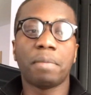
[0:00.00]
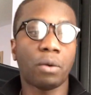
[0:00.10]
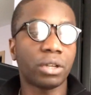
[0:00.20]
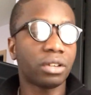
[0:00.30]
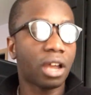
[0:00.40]

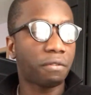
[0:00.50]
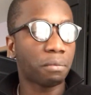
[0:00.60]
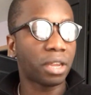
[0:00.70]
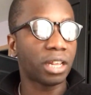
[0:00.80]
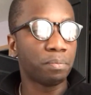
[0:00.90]
But when the
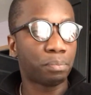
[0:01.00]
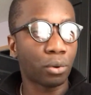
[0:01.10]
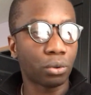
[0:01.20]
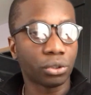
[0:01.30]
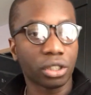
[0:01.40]
government
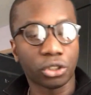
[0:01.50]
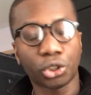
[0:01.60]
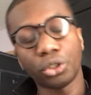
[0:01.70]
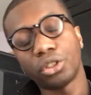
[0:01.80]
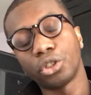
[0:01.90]
imposes a
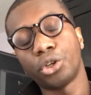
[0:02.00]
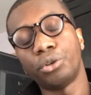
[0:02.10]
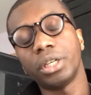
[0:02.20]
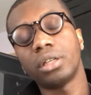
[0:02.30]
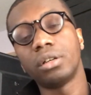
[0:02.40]
certain
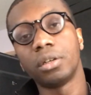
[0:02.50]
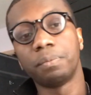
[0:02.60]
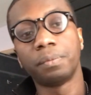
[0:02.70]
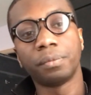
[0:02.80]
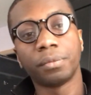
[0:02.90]

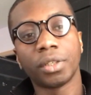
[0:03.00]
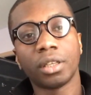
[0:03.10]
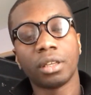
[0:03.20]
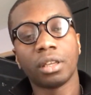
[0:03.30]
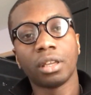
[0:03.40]
curriculum
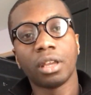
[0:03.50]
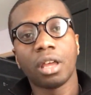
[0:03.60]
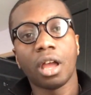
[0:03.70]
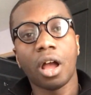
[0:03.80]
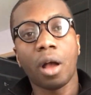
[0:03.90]

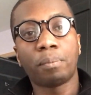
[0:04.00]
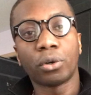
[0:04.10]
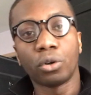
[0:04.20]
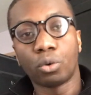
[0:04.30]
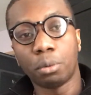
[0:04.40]

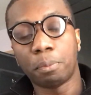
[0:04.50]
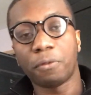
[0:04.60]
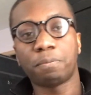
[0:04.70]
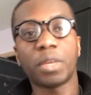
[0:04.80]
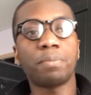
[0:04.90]
upon a group
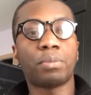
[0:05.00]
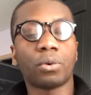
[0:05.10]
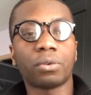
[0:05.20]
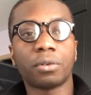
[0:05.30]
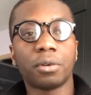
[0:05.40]
of
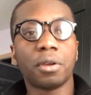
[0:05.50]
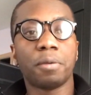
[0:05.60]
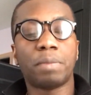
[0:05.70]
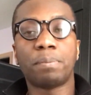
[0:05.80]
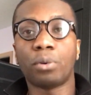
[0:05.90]
people,
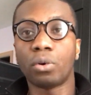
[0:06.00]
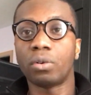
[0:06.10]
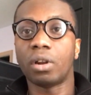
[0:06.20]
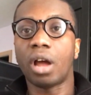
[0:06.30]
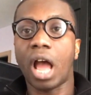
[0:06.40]

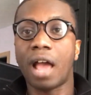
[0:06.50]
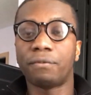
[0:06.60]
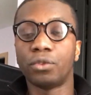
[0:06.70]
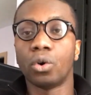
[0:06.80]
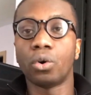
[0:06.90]
people
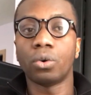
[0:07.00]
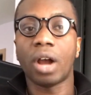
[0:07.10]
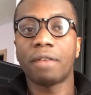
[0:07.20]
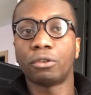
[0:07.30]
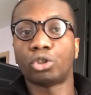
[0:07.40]
have no
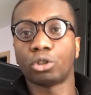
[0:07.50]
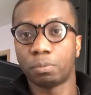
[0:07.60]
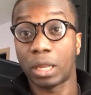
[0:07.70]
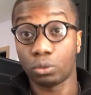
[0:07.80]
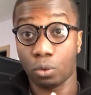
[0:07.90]
other
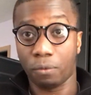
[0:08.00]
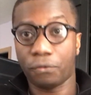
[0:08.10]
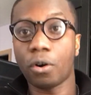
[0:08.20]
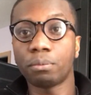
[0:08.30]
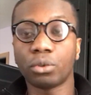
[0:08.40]
choice but to
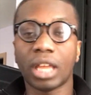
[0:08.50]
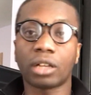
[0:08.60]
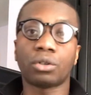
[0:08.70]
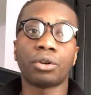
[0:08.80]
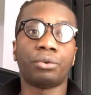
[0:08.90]
conform to
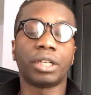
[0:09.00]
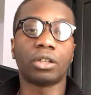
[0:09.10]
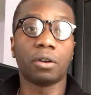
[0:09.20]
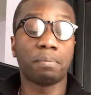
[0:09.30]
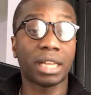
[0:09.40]
that
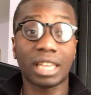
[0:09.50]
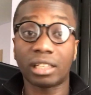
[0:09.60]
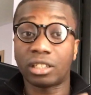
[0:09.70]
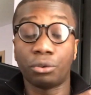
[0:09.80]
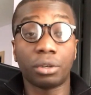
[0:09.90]
curriculum. But
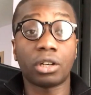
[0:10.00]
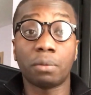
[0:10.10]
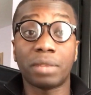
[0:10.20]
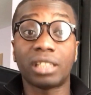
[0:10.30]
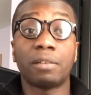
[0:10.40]
that
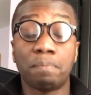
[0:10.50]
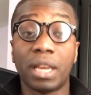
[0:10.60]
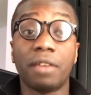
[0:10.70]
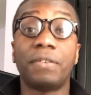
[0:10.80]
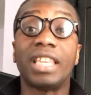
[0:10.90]
curriculum doesn't
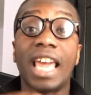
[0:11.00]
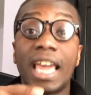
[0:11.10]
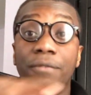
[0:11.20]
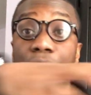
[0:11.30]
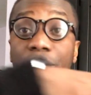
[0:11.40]
benefit
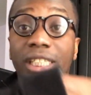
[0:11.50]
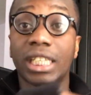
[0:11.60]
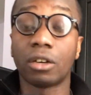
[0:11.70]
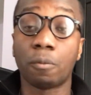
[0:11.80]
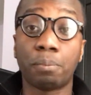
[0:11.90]
every
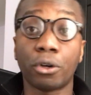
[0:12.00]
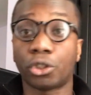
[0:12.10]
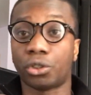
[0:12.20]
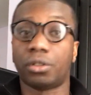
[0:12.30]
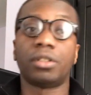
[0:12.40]
single
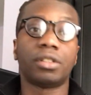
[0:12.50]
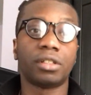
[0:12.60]
person